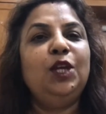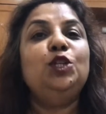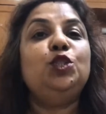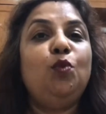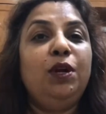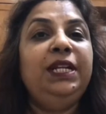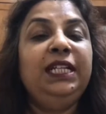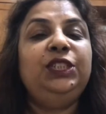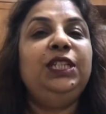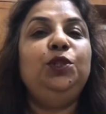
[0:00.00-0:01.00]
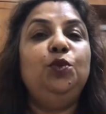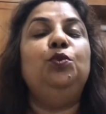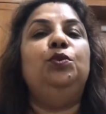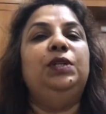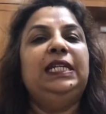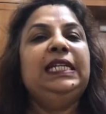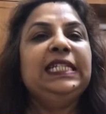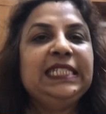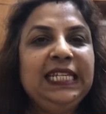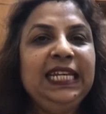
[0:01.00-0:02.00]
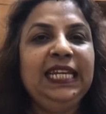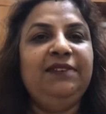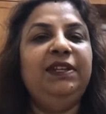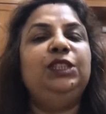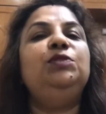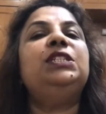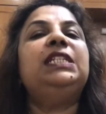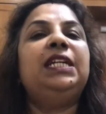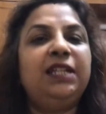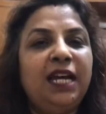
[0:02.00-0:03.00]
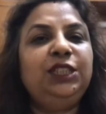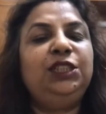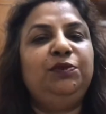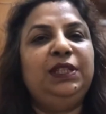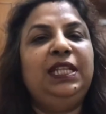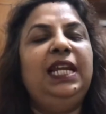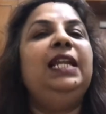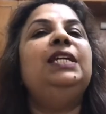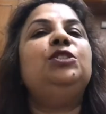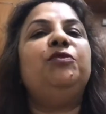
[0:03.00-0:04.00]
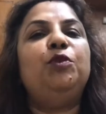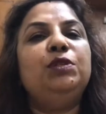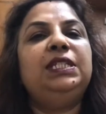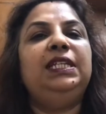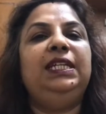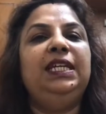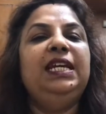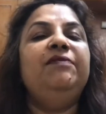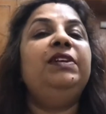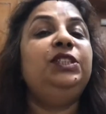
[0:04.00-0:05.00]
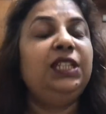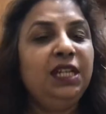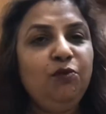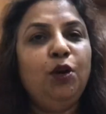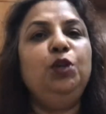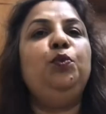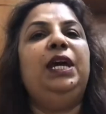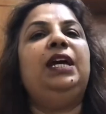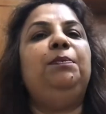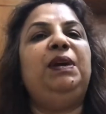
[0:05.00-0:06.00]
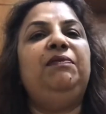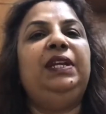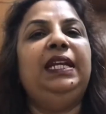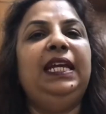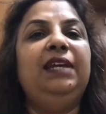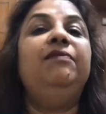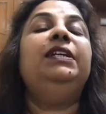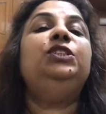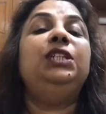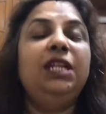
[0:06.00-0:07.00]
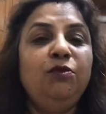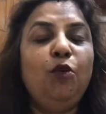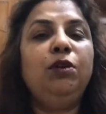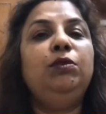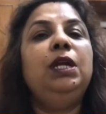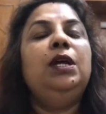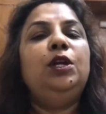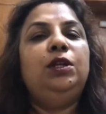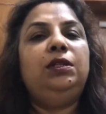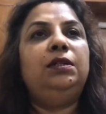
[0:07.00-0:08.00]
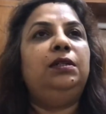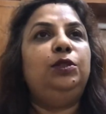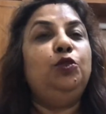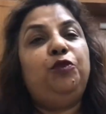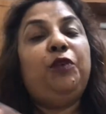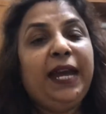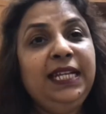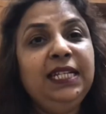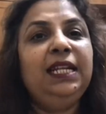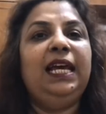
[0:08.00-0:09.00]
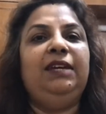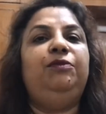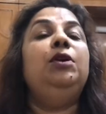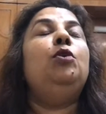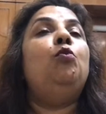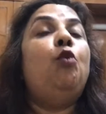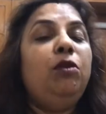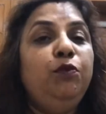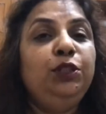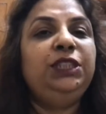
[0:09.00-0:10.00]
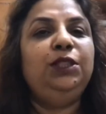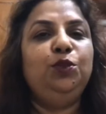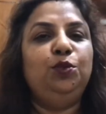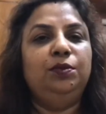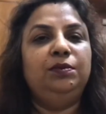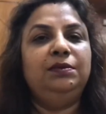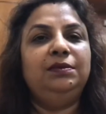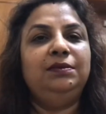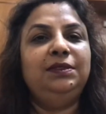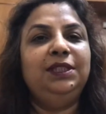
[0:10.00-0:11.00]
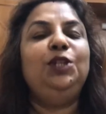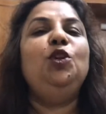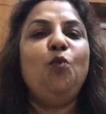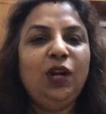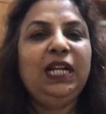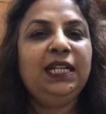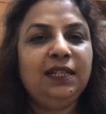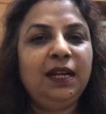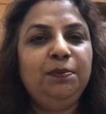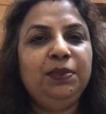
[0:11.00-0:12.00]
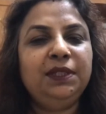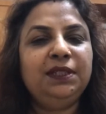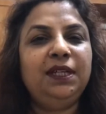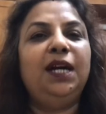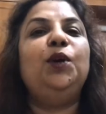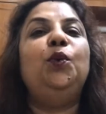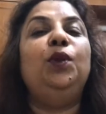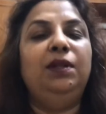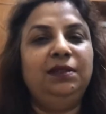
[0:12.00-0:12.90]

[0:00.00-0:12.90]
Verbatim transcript: So what did she do? Siri, when she was crushed with the illness of OCD, when she didn't want to wake up every day, when she didn't want to fight in life, what would she do? You know what lit her up? A goal.